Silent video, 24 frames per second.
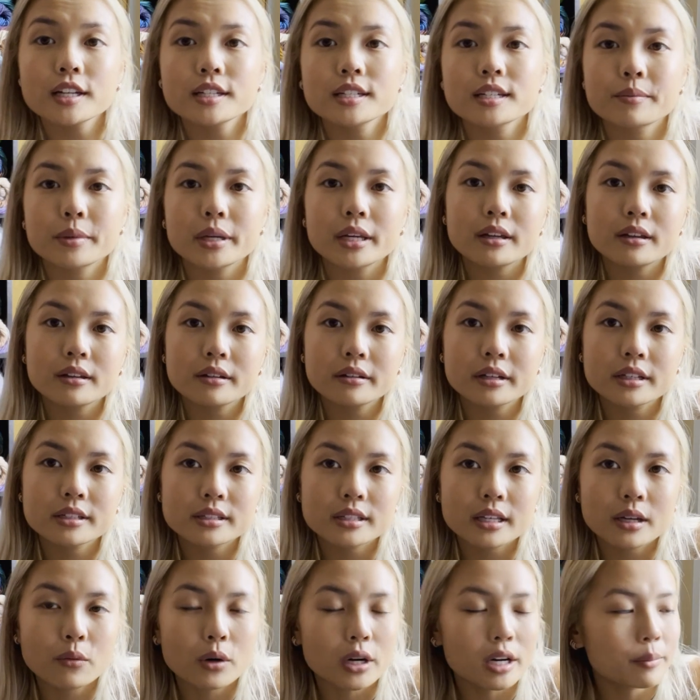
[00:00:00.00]
to me because
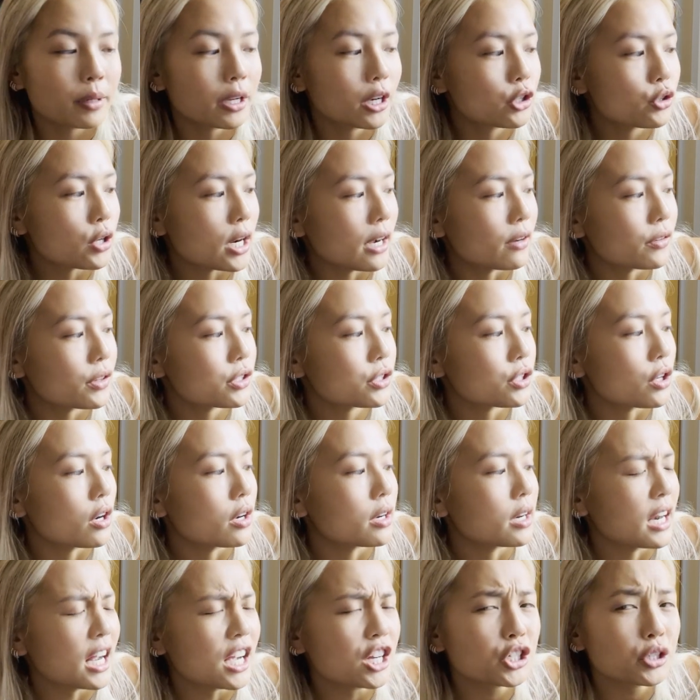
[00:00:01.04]
they wanted me to try out this yarn,
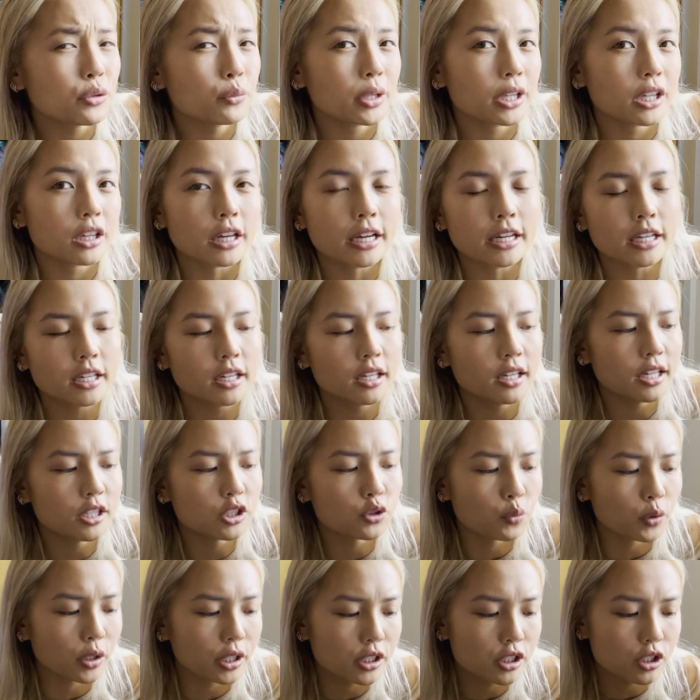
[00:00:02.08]
and I actually really like it. It's
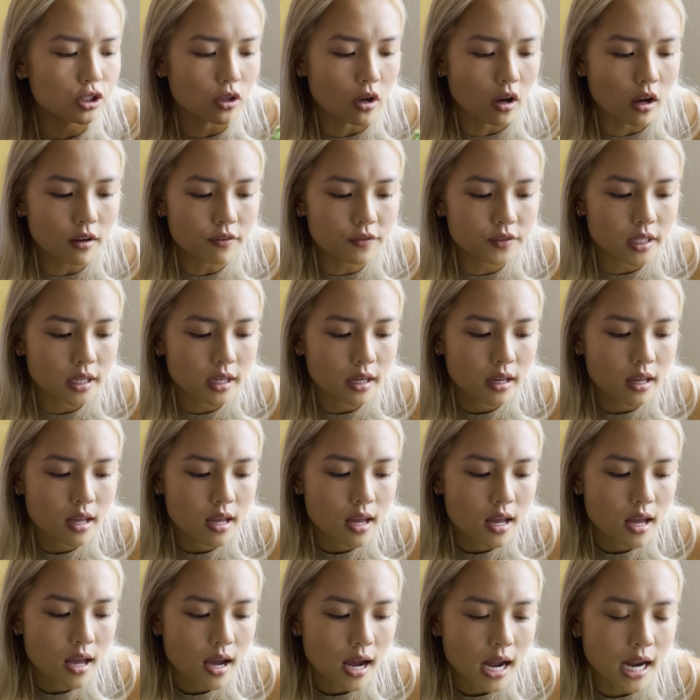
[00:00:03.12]
really soft.
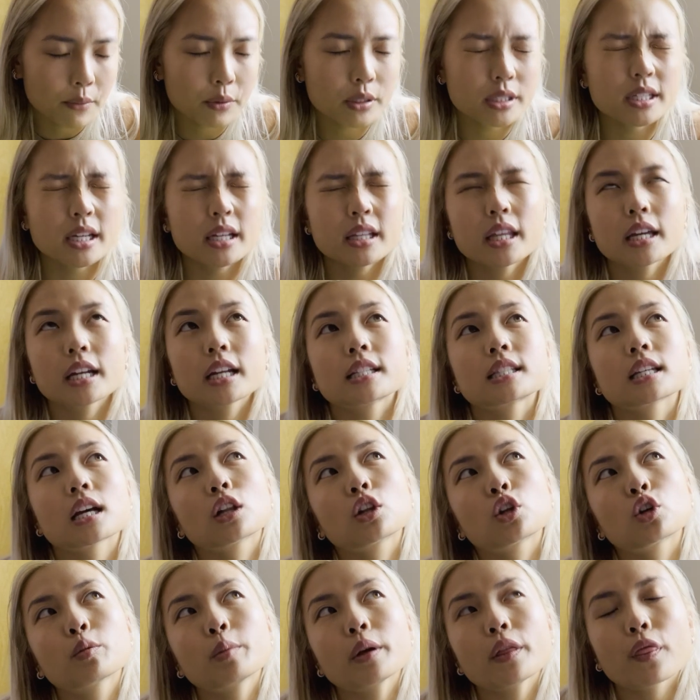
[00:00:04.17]
I would say that it's a
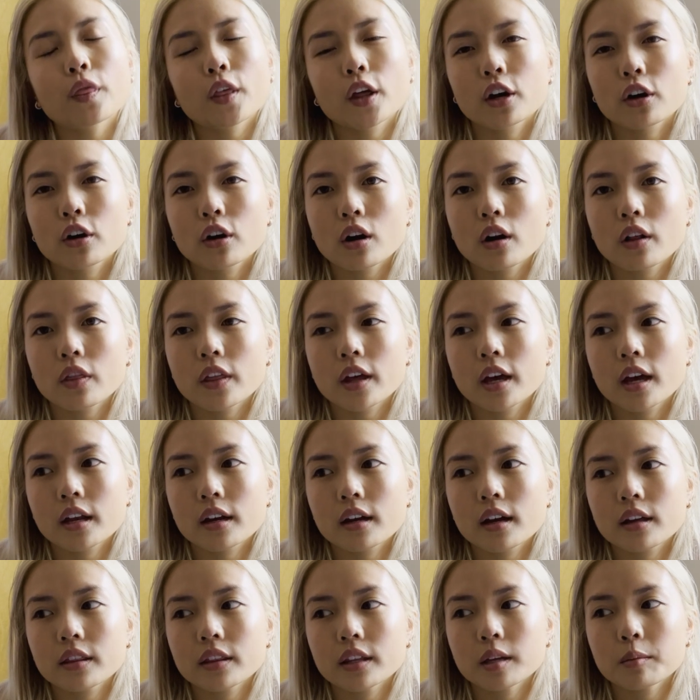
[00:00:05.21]
little bit thinner than
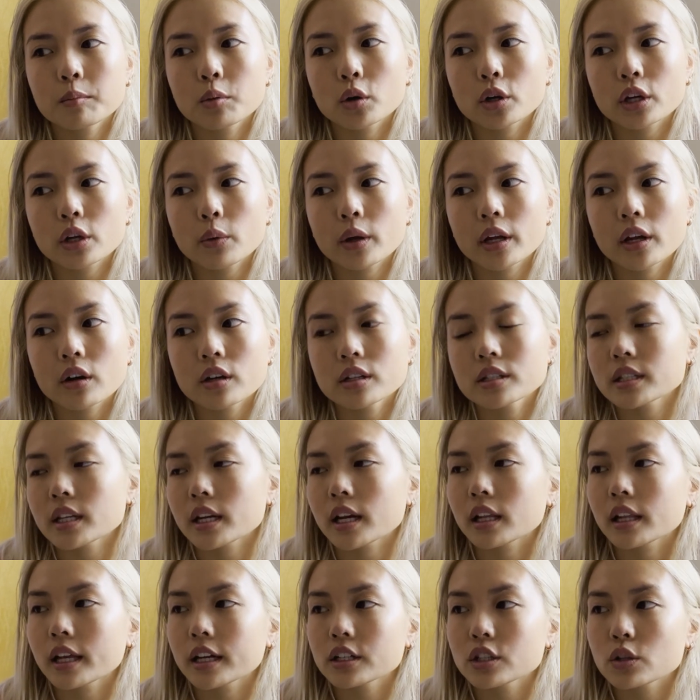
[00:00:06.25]
the bulky weight yarns that I
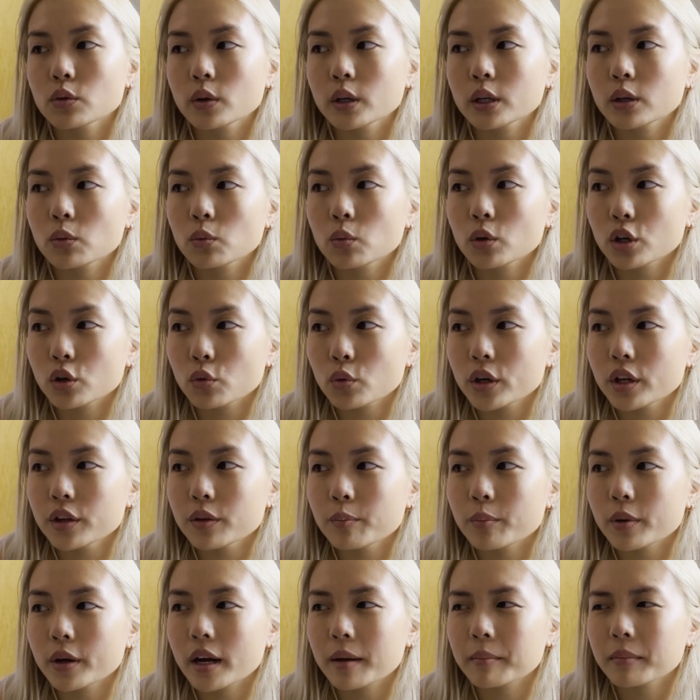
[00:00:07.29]
like to work with,
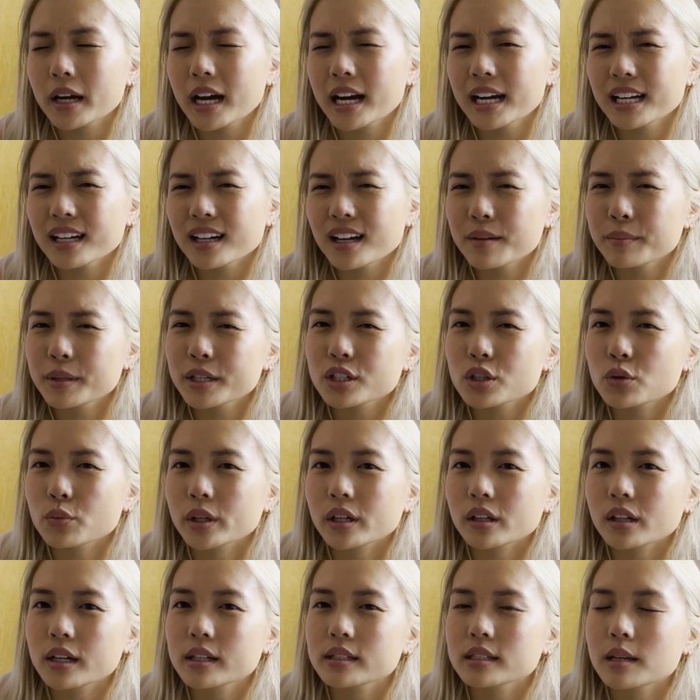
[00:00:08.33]
but I'm kind of coming to
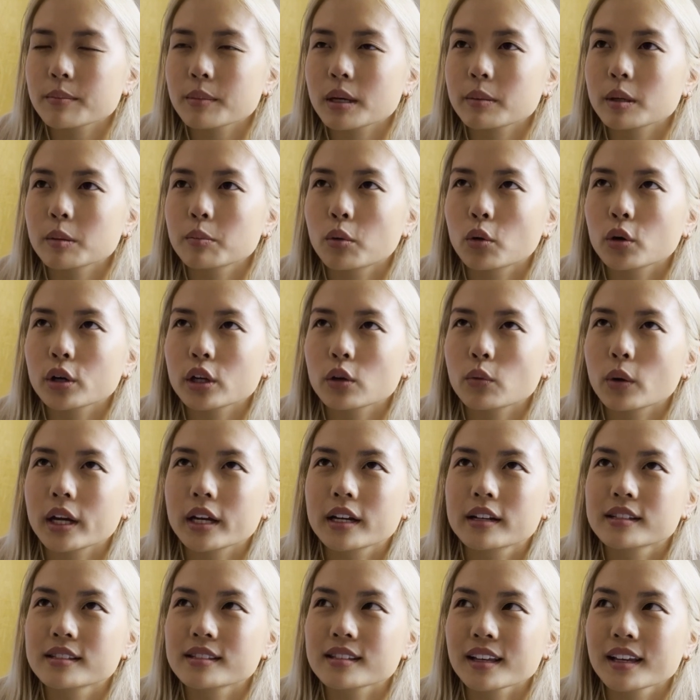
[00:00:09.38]
realize that maybe bulky weight
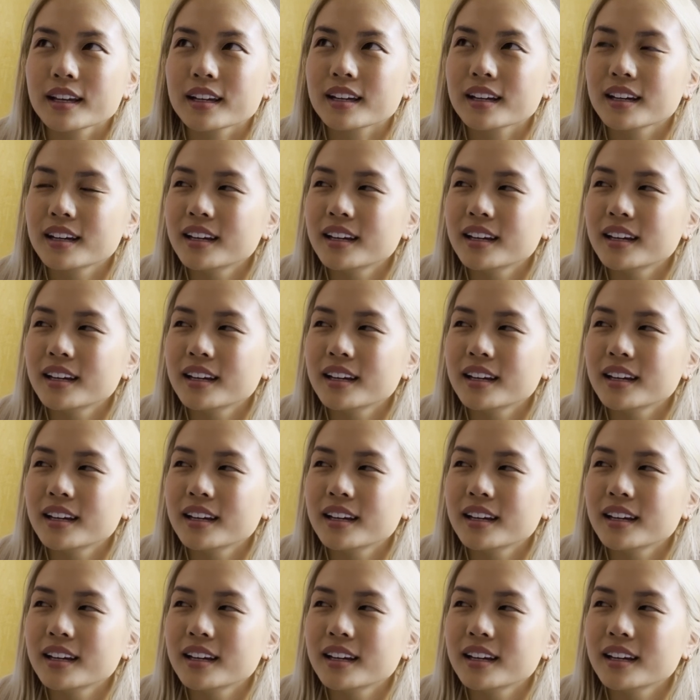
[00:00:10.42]
is like